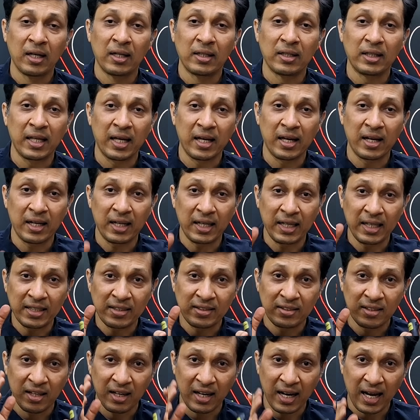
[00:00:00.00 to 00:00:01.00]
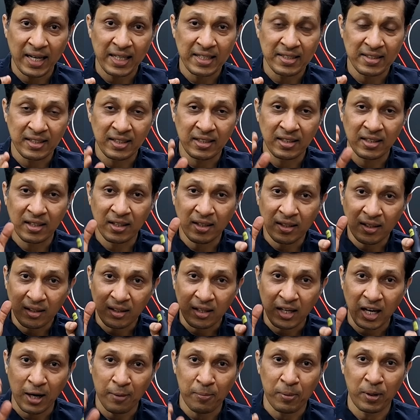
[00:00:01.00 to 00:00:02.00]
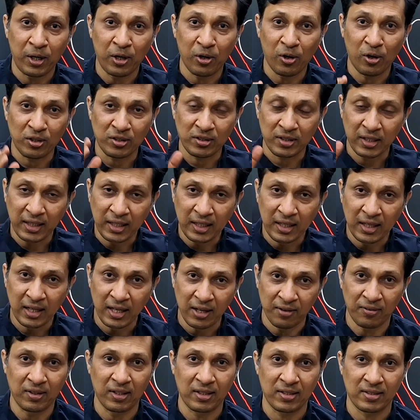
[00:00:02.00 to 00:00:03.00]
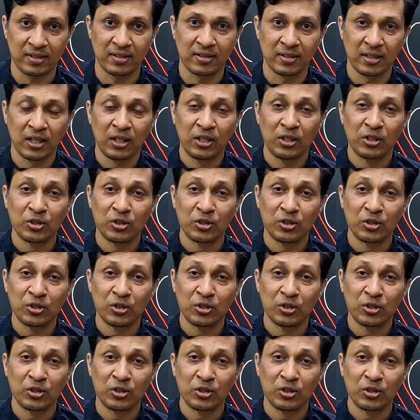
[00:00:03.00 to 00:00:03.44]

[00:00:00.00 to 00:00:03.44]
there is rise in the carbon dioxide levels.